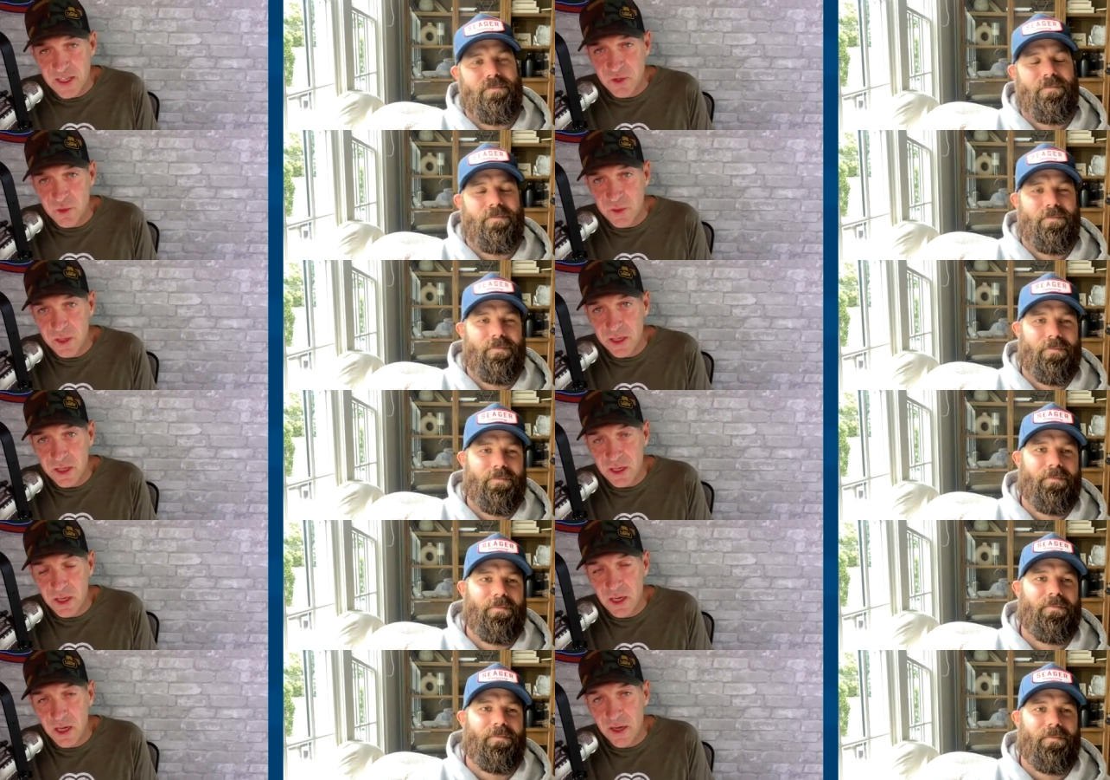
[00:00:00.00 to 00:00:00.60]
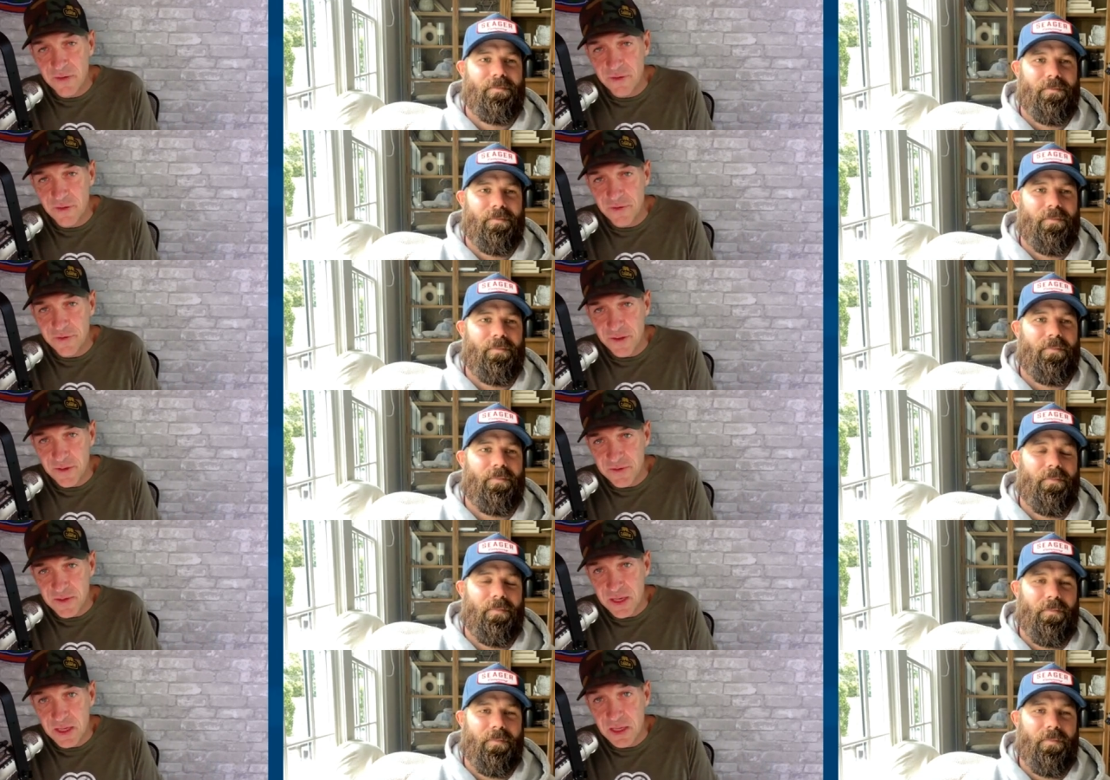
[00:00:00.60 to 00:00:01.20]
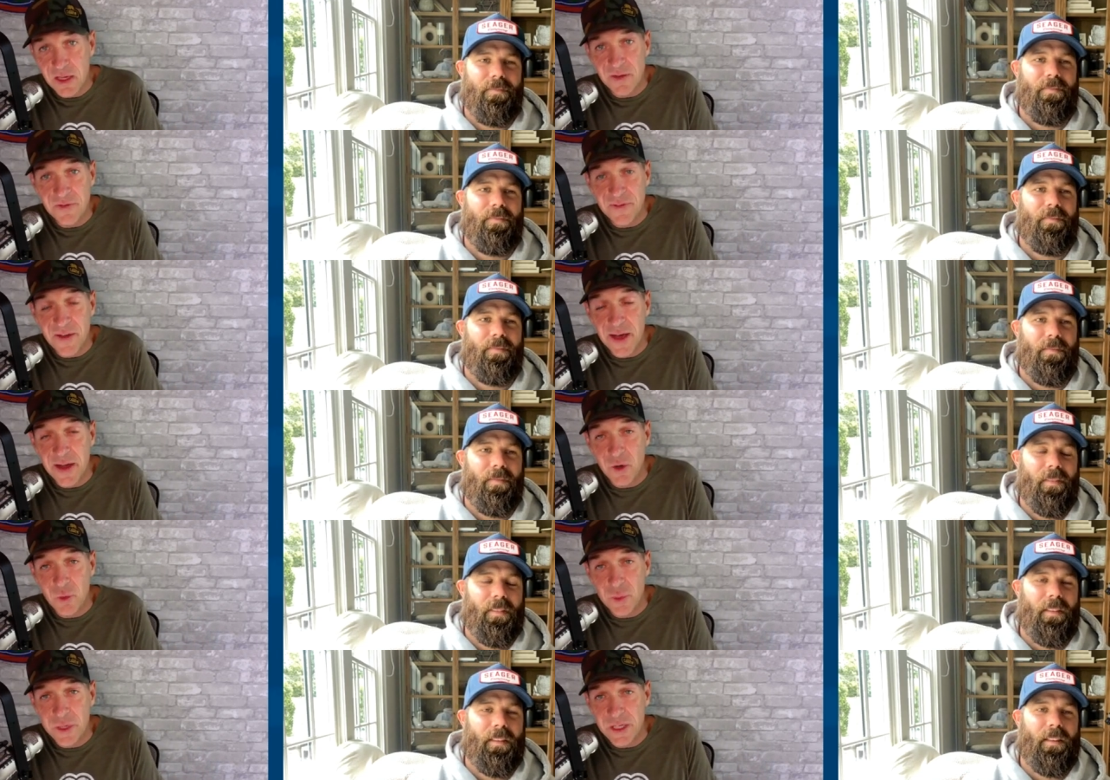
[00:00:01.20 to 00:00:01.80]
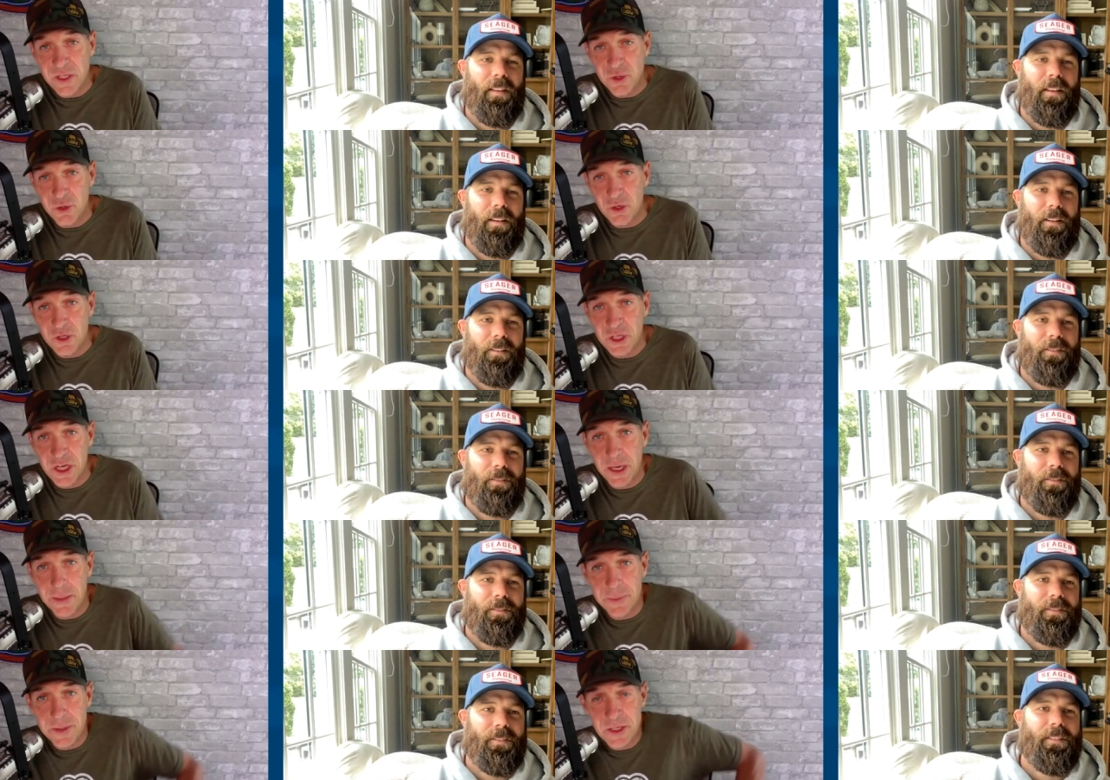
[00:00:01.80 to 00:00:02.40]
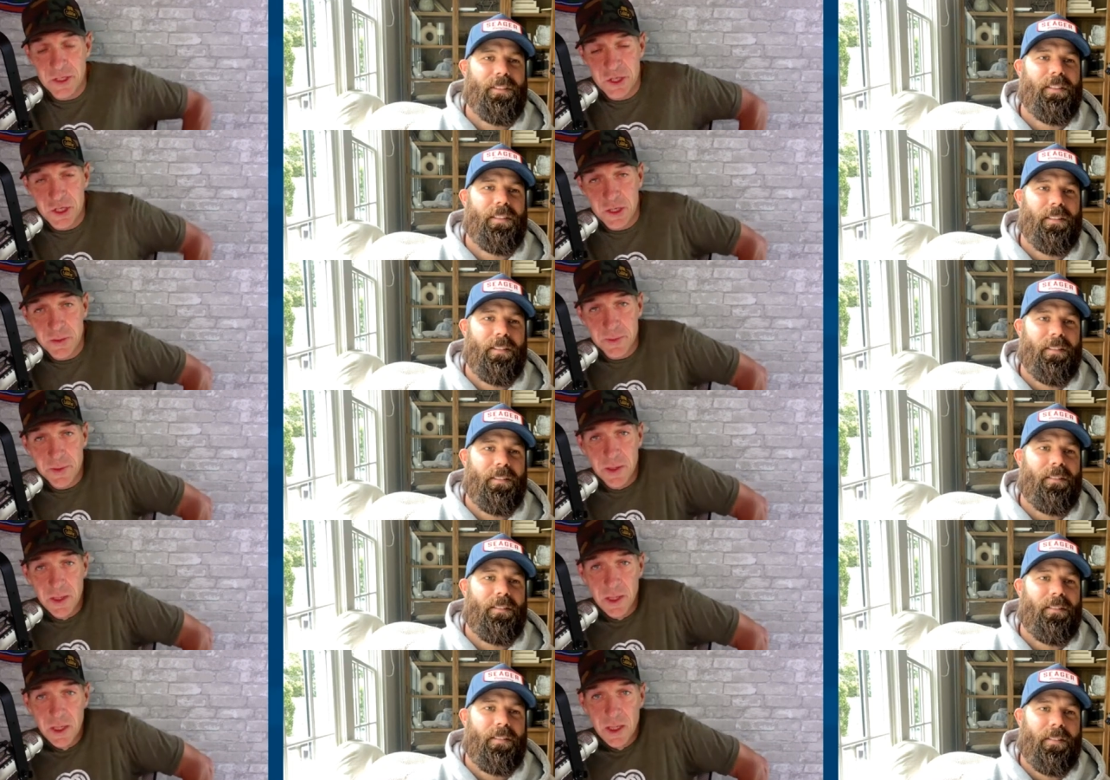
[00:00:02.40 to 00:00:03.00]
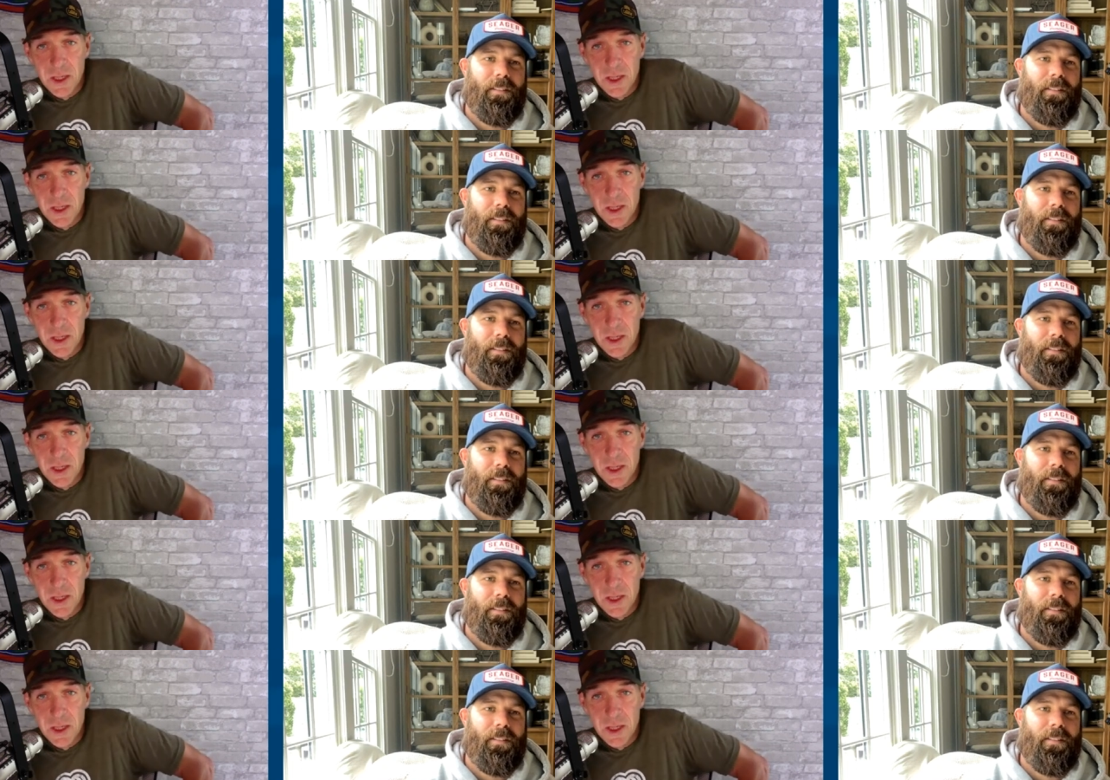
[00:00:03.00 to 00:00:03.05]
Speaker 1: week uh, for fifty, and then the final week Tour Championship.